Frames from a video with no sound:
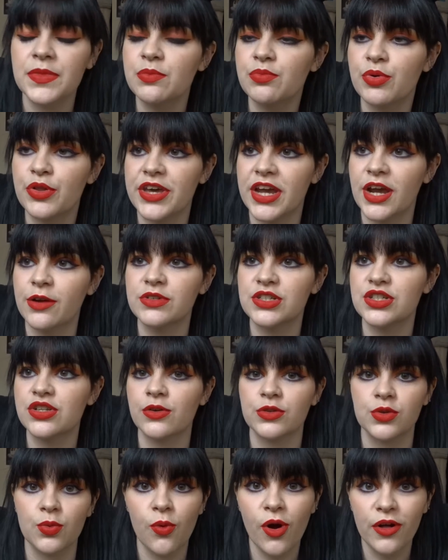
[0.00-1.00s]
But they only
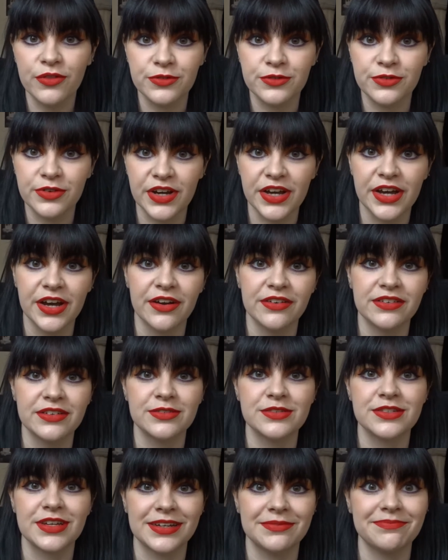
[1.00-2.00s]
sold a wand for her, and I
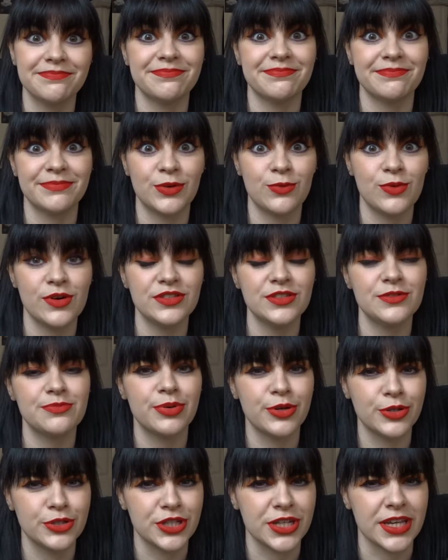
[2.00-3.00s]
was like, a wand's
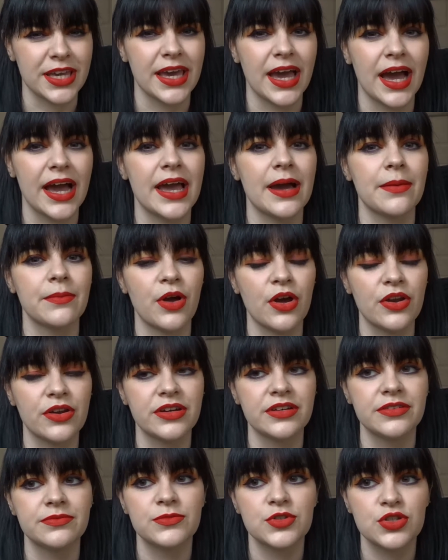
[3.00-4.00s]
pushing it. I am
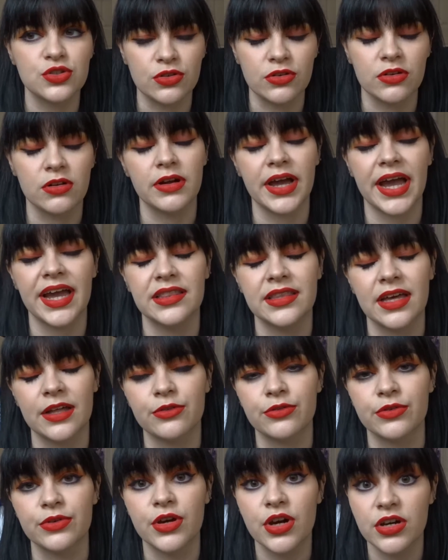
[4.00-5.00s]
gonna struggle getting that
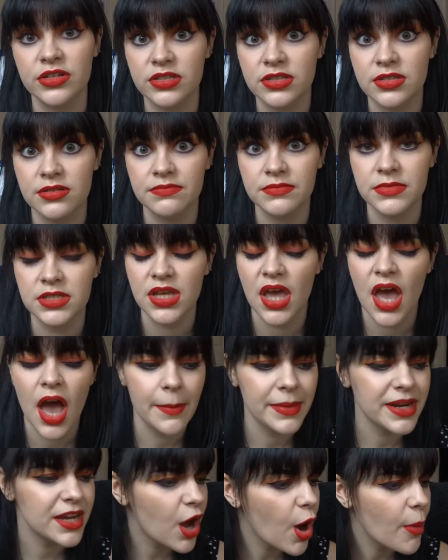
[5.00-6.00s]
through customs.
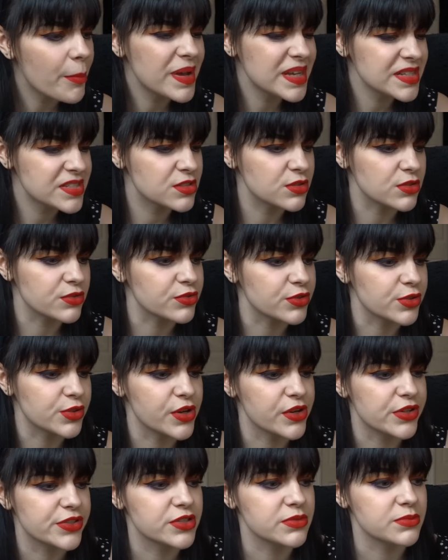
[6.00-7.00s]
I mean, I got a pistol through
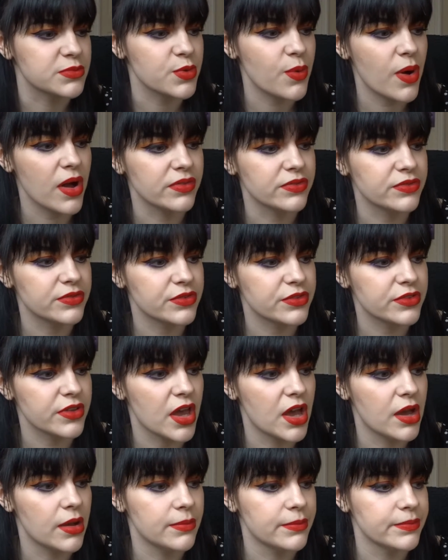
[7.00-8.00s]
customs once.
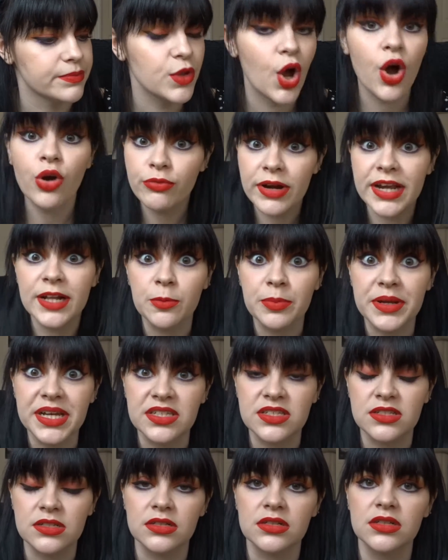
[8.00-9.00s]
Not a real
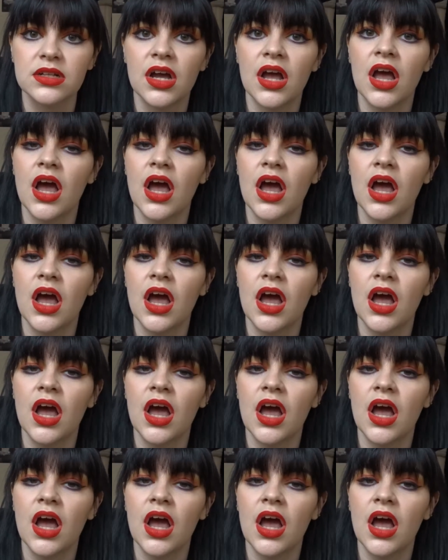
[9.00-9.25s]
pistol.